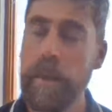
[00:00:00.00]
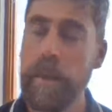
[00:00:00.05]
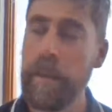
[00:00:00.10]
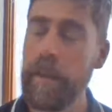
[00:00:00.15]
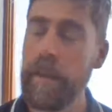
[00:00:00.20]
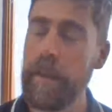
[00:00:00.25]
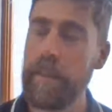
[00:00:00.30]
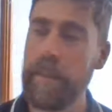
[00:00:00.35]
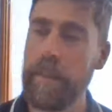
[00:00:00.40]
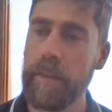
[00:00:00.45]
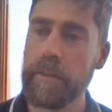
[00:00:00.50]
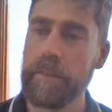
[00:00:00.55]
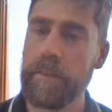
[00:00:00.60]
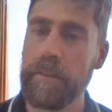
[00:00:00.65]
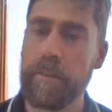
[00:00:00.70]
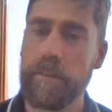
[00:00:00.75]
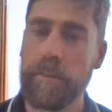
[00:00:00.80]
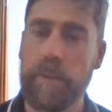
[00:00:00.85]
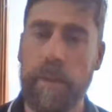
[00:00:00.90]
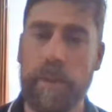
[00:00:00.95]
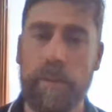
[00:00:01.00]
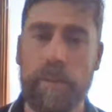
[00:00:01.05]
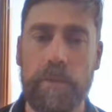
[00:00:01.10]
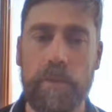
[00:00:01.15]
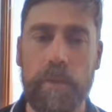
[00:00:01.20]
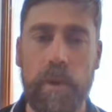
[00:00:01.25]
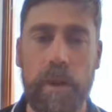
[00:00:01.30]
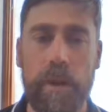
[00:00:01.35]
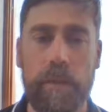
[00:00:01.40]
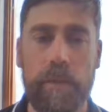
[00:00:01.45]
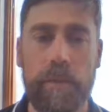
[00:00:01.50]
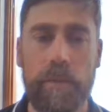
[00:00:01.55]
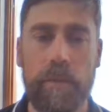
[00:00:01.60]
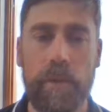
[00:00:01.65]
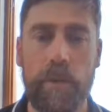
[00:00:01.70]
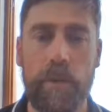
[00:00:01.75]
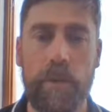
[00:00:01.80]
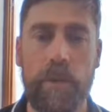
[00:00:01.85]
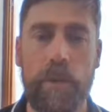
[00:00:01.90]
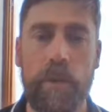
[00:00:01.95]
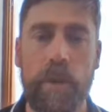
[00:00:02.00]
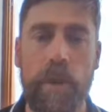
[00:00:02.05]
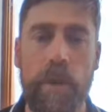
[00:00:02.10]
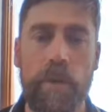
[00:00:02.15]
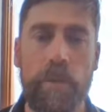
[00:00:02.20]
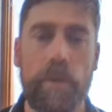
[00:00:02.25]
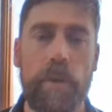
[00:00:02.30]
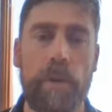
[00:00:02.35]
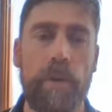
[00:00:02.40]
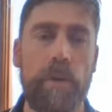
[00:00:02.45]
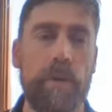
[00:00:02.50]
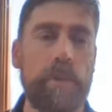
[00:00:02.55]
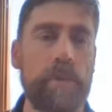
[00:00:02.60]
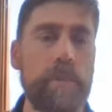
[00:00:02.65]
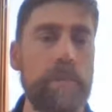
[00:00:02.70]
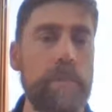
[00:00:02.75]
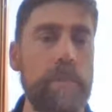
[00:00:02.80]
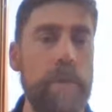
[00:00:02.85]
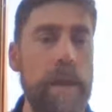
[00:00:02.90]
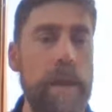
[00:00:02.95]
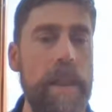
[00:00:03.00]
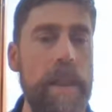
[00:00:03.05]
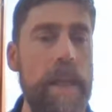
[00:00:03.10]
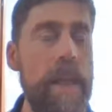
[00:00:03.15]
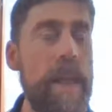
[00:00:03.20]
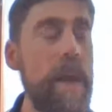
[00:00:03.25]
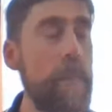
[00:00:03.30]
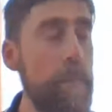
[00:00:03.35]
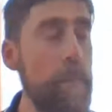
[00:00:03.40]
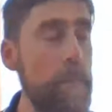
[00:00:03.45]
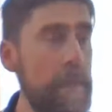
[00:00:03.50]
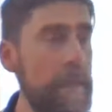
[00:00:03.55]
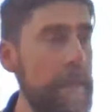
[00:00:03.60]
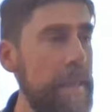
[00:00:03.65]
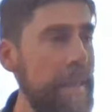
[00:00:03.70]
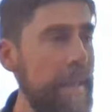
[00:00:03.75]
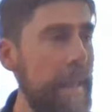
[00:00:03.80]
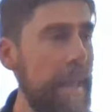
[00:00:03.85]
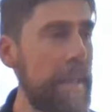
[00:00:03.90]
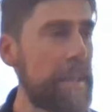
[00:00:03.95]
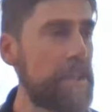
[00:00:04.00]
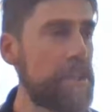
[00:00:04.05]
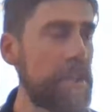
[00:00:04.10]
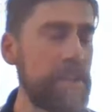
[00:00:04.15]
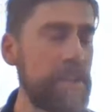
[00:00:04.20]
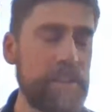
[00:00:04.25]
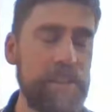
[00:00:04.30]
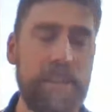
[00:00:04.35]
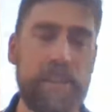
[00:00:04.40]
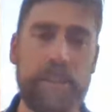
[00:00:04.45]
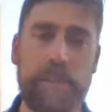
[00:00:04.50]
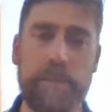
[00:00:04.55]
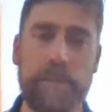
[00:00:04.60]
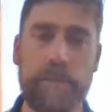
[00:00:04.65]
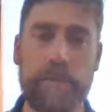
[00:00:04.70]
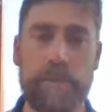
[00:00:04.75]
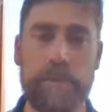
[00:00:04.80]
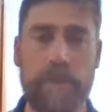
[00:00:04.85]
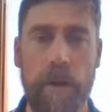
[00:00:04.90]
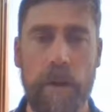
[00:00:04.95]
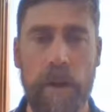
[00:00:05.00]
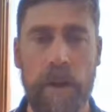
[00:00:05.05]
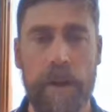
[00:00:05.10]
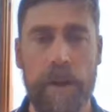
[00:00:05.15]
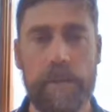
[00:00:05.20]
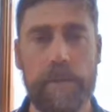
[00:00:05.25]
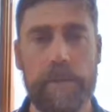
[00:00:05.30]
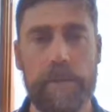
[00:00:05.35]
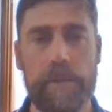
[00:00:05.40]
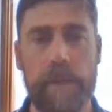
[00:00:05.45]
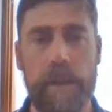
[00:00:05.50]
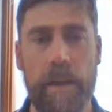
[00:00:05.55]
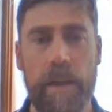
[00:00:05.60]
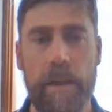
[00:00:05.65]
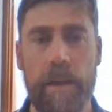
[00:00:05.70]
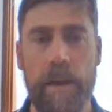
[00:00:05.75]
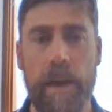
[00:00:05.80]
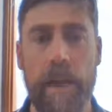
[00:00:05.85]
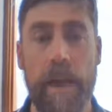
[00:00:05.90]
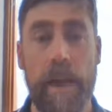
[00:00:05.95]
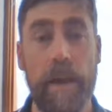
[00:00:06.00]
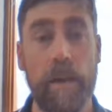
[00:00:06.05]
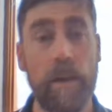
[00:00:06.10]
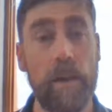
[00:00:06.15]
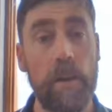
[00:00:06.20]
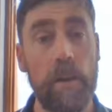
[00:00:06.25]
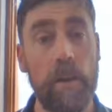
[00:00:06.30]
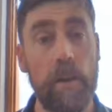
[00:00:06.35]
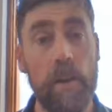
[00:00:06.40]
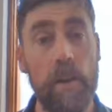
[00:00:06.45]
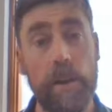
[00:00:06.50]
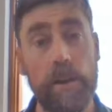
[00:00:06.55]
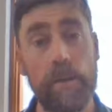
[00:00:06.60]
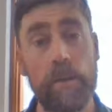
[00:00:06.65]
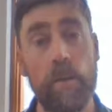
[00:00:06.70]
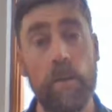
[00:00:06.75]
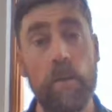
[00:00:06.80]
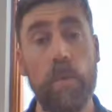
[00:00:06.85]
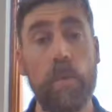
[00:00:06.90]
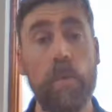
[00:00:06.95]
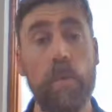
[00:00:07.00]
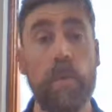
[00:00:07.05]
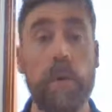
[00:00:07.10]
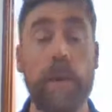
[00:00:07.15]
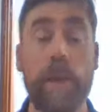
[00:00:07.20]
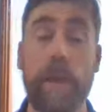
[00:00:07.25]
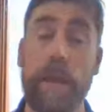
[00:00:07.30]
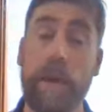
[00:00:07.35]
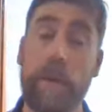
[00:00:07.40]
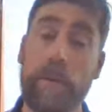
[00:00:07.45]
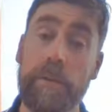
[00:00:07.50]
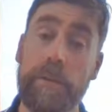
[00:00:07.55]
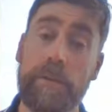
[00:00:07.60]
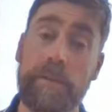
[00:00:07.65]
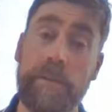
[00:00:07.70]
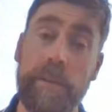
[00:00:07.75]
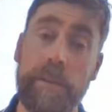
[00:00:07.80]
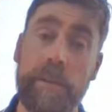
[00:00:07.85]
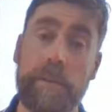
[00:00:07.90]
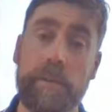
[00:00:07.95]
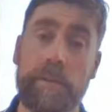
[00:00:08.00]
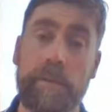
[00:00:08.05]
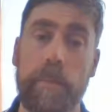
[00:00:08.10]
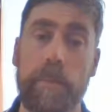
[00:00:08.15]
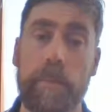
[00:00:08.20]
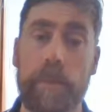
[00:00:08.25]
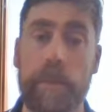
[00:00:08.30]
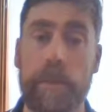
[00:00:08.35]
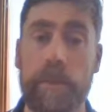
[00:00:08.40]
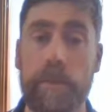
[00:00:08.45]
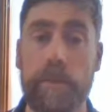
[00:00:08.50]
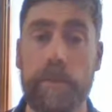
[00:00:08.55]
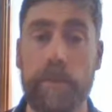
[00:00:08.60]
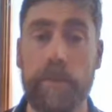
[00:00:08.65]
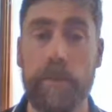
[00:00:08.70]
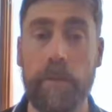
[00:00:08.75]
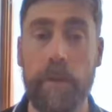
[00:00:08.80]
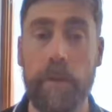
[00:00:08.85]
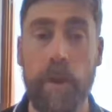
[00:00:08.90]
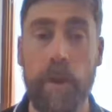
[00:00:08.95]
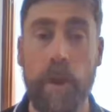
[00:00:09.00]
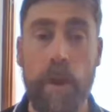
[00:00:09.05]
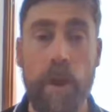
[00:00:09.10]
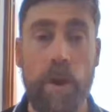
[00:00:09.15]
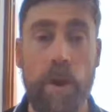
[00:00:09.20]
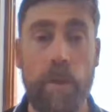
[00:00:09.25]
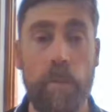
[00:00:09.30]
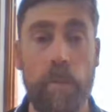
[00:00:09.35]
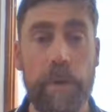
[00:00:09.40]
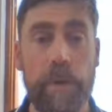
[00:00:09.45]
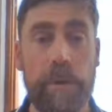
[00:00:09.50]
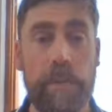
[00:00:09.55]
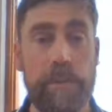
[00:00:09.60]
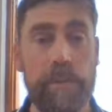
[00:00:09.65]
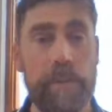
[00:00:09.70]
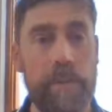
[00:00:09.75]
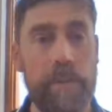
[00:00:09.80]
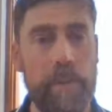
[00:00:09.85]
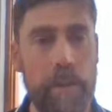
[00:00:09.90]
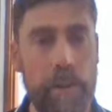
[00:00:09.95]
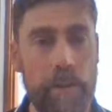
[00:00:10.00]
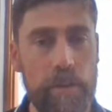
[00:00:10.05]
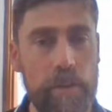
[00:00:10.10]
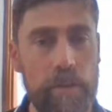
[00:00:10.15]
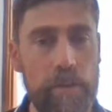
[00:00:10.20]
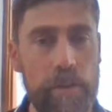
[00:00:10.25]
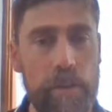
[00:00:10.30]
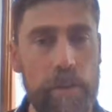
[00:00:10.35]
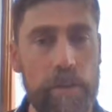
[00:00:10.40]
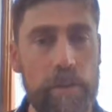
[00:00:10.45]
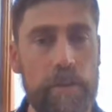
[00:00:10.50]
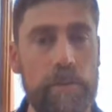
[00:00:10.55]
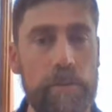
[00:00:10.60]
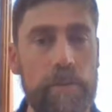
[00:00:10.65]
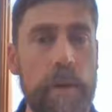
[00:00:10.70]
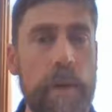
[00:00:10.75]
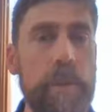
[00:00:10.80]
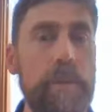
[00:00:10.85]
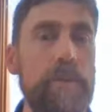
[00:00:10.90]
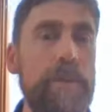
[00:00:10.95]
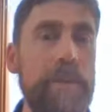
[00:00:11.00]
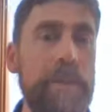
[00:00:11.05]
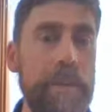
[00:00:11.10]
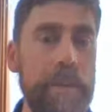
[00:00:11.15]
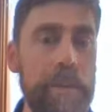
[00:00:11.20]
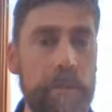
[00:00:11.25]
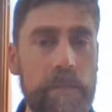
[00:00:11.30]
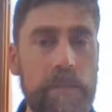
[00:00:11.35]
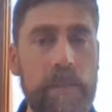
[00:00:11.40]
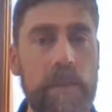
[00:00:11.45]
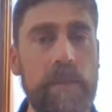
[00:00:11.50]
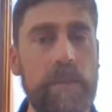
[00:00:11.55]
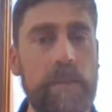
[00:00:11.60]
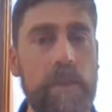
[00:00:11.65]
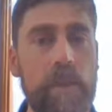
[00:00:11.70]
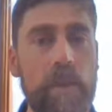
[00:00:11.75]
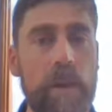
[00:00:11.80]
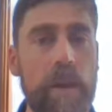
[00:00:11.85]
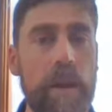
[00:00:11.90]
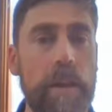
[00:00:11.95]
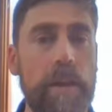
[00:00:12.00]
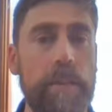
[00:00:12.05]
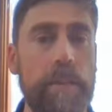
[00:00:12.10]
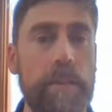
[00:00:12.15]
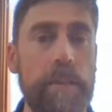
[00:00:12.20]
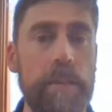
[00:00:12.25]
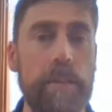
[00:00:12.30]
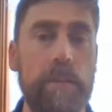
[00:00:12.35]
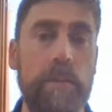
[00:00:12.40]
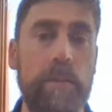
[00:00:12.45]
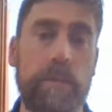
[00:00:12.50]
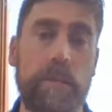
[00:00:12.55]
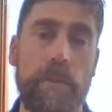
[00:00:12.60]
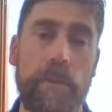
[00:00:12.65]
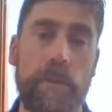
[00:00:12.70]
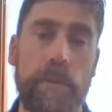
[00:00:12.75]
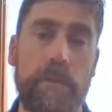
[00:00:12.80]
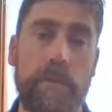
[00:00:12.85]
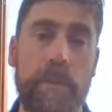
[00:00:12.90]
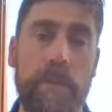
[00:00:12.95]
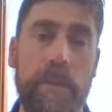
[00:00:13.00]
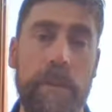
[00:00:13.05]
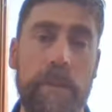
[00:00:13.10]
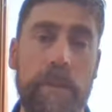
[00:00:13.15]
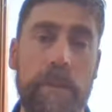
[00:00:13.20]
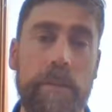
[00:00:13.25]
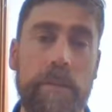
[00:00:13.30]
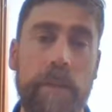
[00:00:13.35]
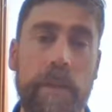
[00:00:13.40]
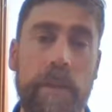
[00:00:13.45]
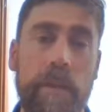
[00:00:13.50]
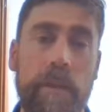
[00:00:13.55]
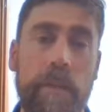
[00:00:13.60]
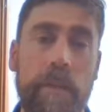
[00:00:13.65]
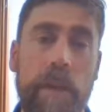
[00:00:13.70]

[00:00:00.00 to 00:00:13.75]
Yeah, that's it. That's right. So we learned about how pH actually defines how alkaline or how acidic something is. So we can see that numerical value that gives us an idea of those things.